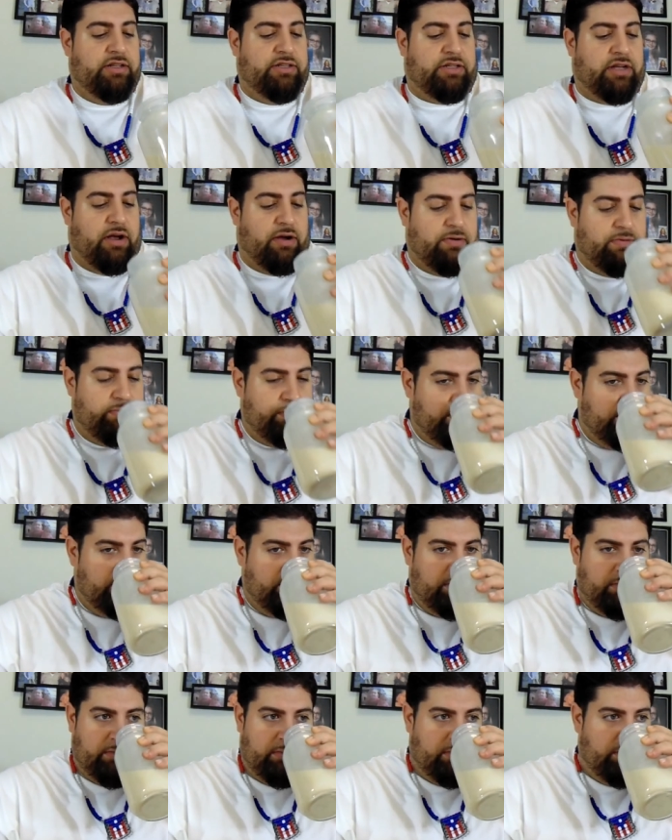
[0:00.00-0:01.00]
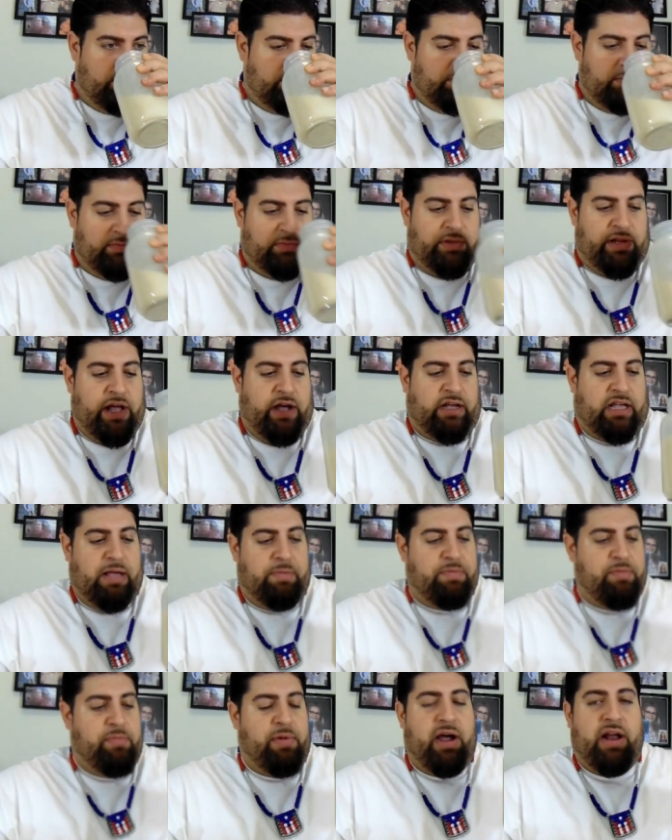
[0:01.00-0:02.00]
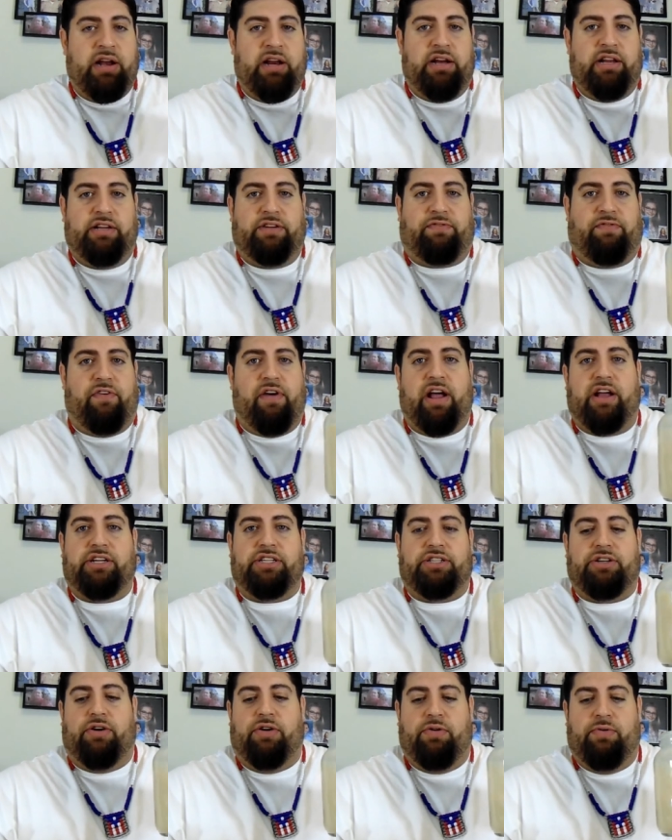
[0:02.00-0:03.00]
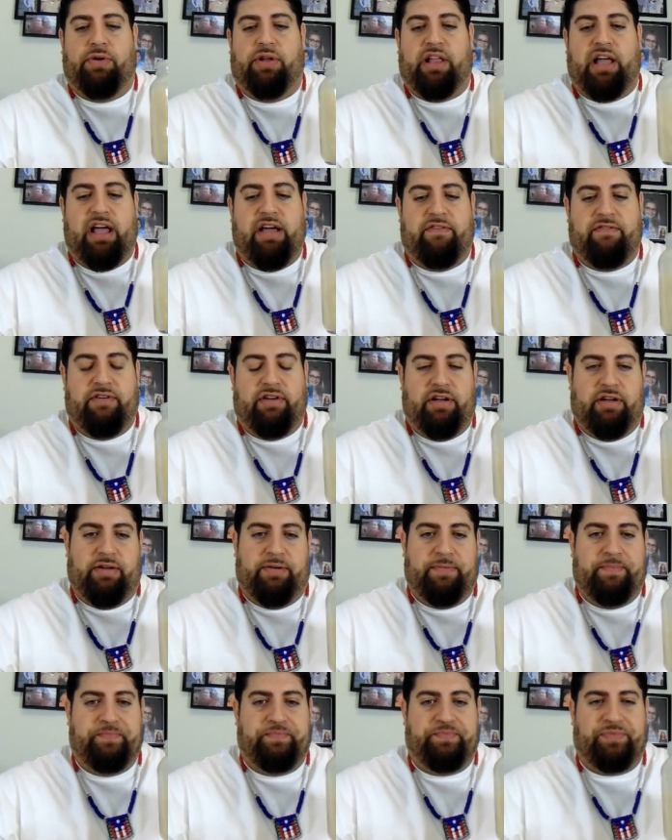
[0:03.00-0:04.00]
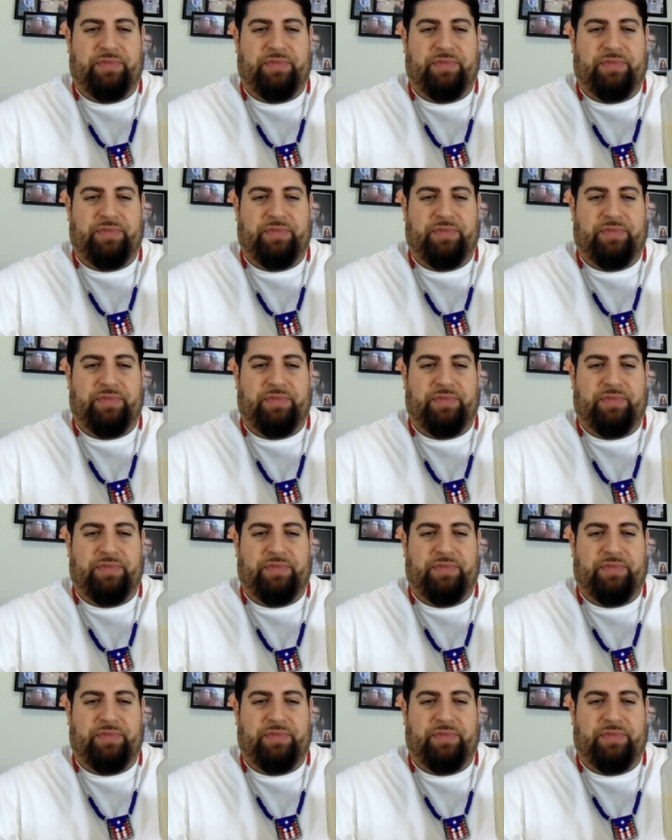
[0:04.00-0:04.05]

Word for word: So, now keep in mind it is fresh, so it will have a,